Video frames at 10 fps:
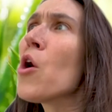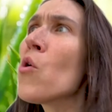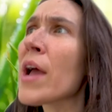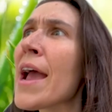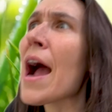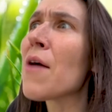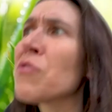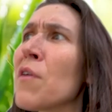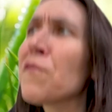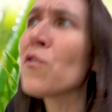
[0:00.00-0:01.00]
went okay.
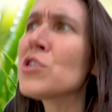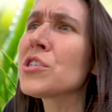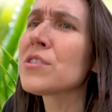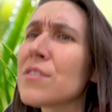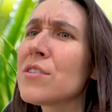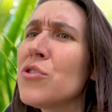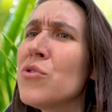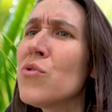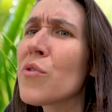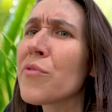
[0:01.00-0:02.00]
The first
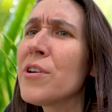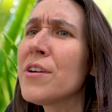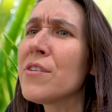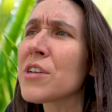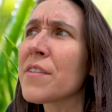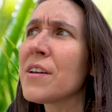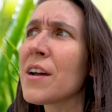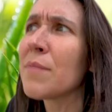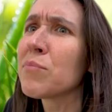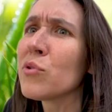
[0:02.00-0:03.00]
2 or 3 years, I
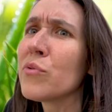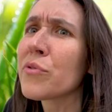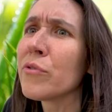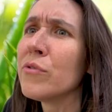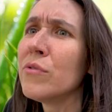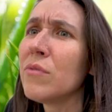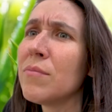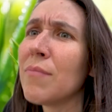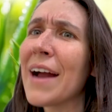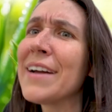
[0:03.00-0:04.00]
think I blew through
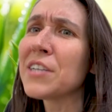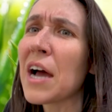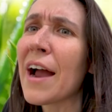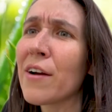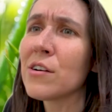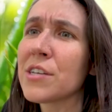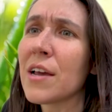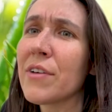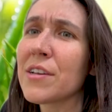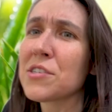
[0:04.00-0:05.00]
my entire
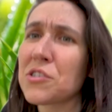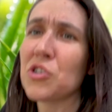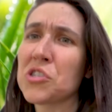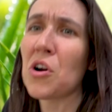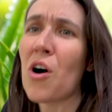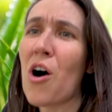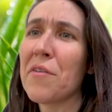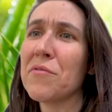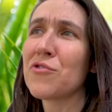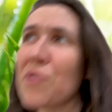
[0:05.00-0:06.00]
savings just
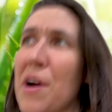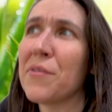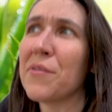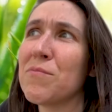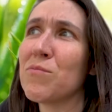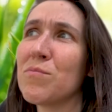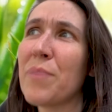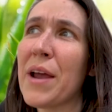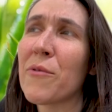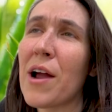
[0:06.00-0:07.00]
on trying to
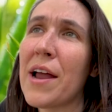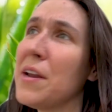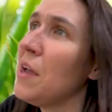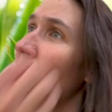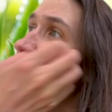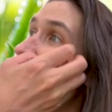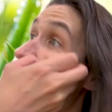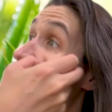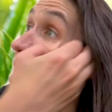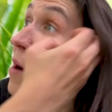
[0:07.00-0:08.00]
pay rent.
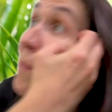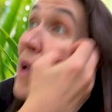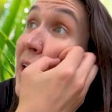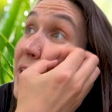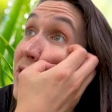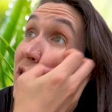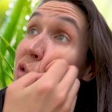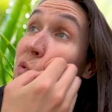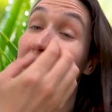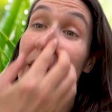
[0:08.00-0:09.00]
And
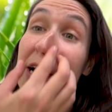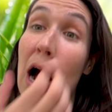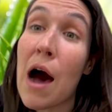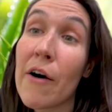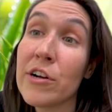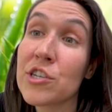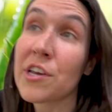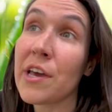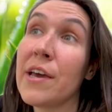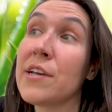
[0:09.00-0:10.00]
doing like
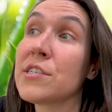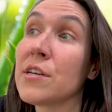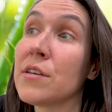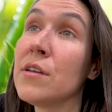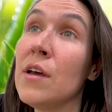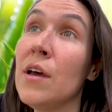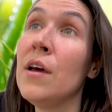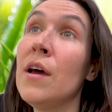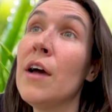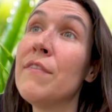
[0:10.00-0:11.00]
college gigs, and
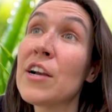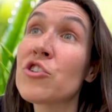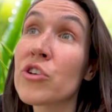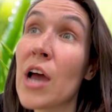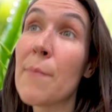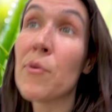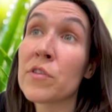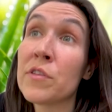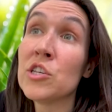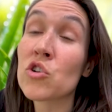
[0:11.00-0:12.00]
eventually I
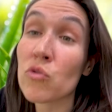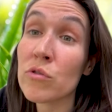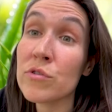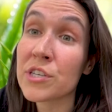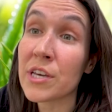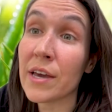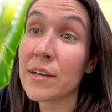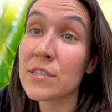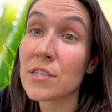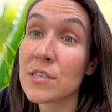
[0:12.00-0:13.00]
booked these cruise
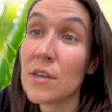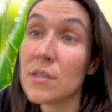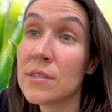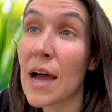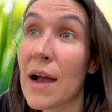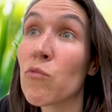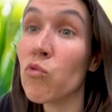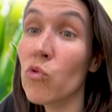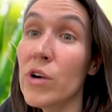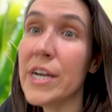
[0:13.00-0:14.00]
gigs that
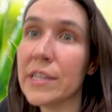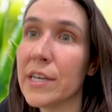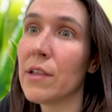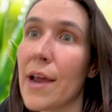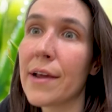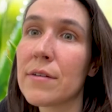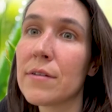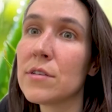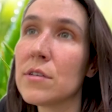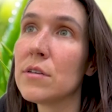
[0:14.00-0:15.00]
really like